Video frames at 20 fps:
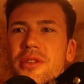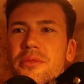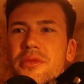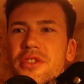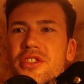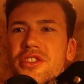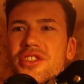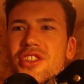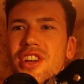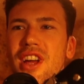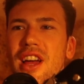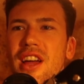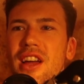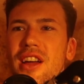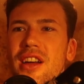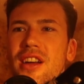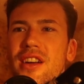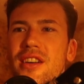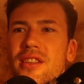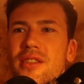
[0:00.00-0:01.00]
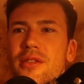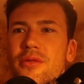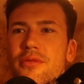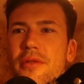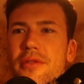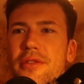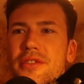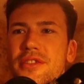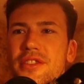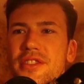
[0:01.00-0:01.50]
image
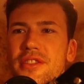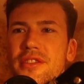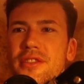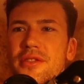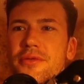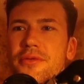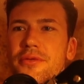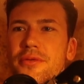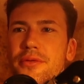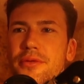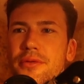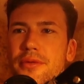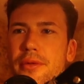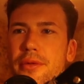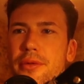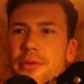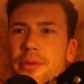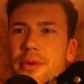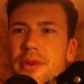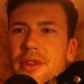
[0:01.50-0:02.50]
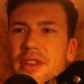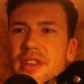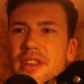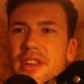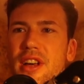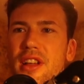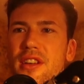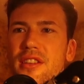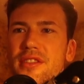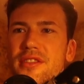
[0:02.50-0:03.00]
with still 3
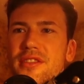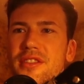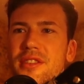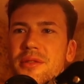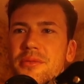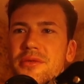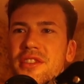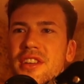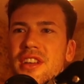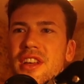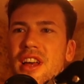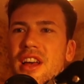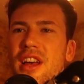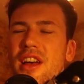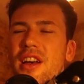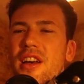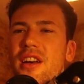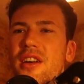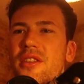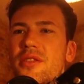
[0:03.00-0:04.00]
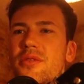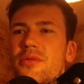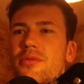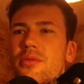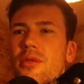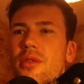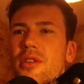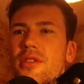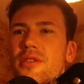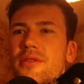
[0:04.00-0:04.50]
color schemes and
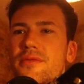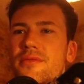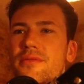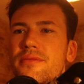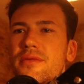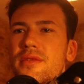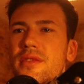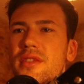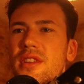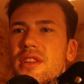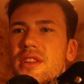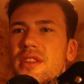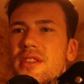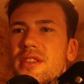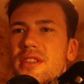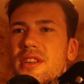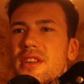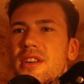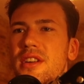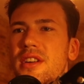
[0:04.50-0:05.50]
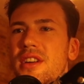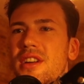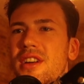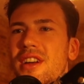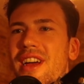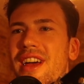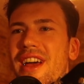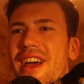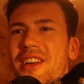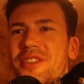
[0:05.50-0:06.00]
1
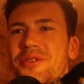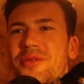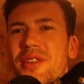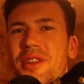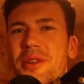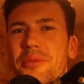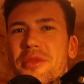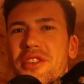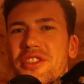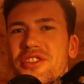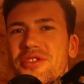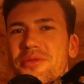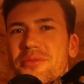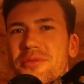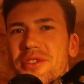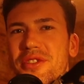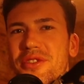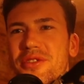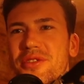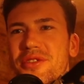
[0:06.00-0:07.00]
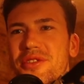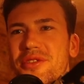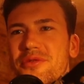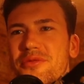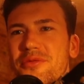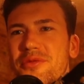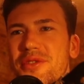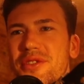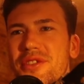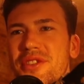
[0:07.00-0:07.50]
extra dimension because
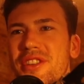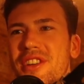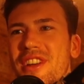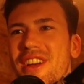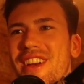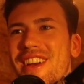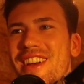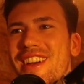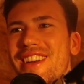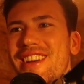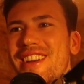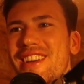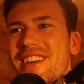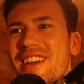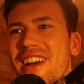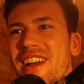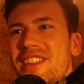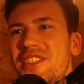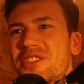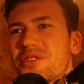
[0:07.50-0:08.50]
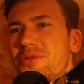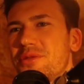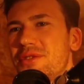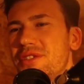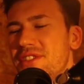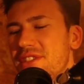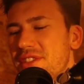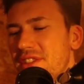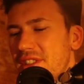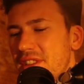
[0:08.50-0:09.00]
we
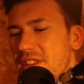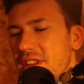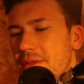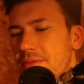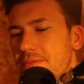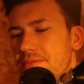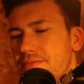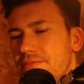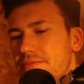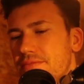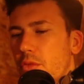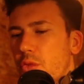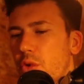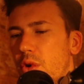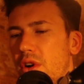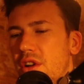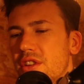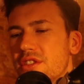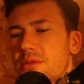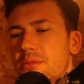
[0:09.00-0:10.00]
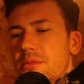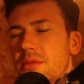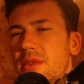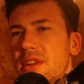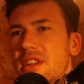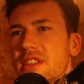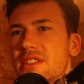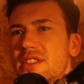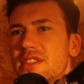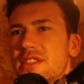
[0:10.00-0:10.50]
unsqueezed it. We also
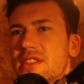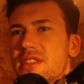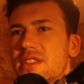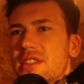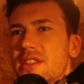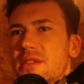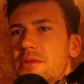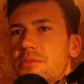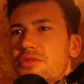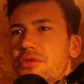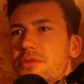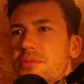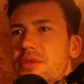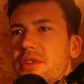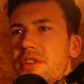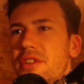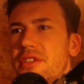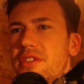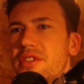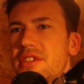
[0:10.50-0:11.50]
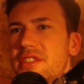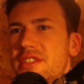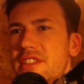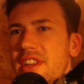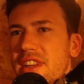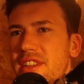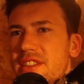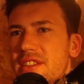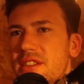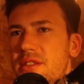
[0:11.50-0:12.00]
must prepare the
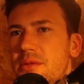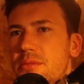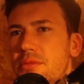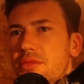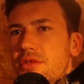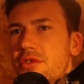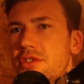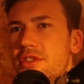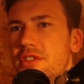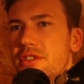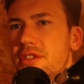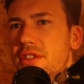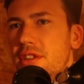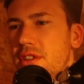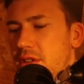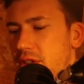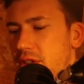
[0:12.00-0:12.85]
text input.